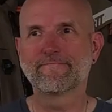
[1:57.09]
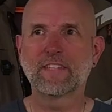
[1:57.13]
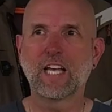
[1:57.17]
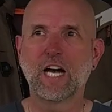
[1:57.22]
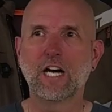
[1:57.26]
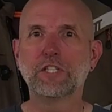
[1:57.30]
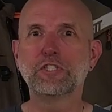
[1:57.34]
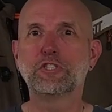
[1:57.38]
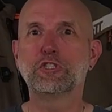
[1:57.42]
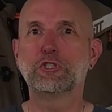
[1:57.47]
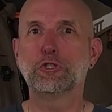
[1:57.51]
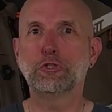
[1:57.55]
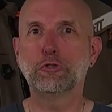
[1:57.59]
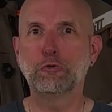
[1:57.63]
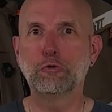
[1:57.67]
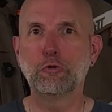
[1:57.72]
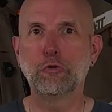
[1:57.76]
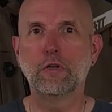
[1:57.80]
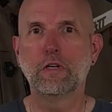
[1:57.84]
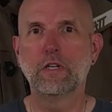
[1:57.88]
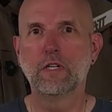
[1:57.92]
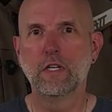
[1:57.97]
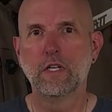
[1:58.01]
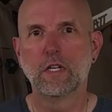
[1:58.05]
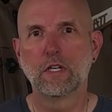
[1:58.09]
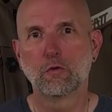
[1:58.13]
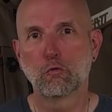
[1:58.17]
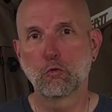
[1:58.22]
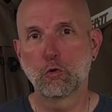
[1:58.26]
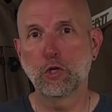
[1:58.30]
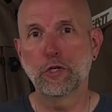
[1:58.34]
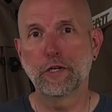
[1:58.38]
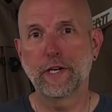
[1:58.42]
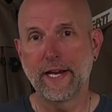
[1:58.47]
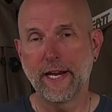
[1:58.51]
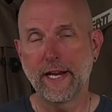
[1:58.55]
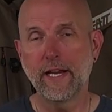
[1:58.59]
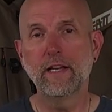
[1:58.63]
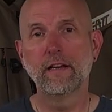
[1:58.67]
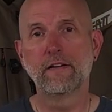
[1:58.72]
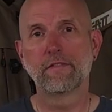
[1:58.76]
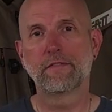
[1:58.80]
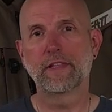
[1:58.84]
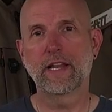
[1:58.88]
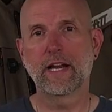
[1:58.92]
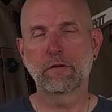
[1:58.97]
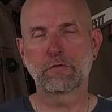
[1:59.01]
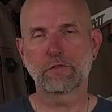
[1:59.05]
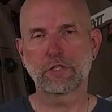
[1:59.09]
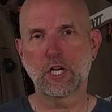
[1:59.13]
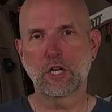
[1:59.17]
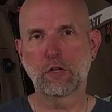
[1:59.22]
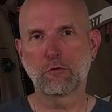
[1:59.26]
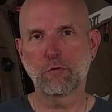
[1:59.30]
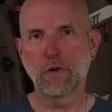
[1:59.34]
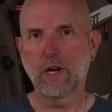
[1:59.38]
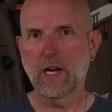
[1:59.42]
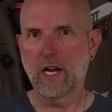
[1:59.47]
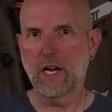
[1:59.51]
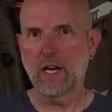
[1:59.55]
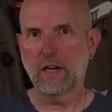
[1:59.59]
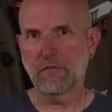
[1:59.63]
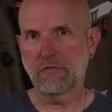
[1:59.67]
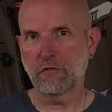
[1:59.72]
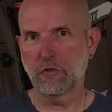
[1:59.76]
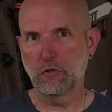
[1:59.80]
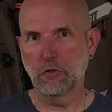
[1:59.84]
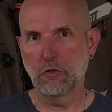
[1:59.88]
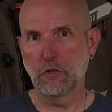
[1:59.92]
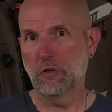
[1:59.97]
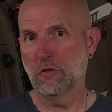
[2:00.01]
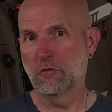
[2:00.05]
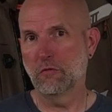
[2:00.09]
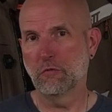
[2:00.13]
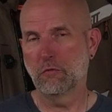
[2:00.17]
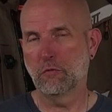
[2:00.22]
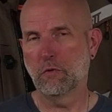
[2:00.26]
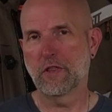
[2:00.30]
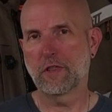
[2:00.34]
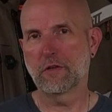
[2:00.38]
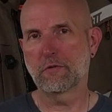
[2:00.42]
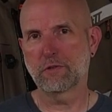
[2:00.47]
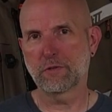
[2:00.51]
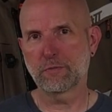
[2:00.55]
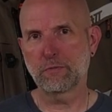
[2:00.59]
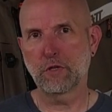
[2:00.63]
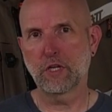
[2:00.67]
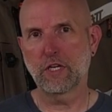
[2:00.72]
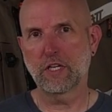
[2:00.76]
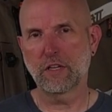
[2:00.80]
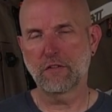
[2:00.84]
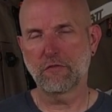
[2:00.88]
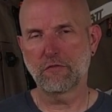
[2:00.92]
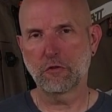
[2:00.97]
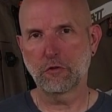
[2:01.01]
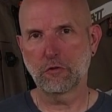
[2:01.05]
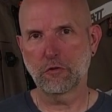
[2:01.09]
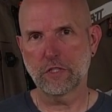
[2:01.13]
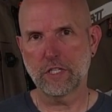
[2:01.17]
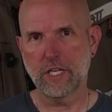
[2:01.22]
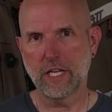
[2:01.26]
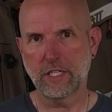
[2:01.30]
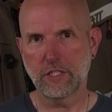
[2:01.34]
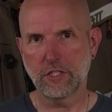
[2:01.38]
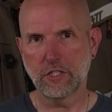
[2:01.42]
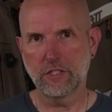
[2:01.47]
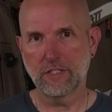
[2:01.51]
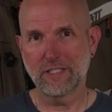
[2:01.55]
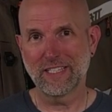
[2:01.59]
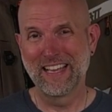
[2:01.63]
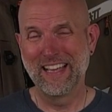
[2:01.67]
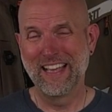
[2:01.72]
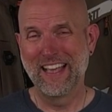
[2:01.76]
undue worry that I was going to run out of fuel when there was plenty of fuel stations.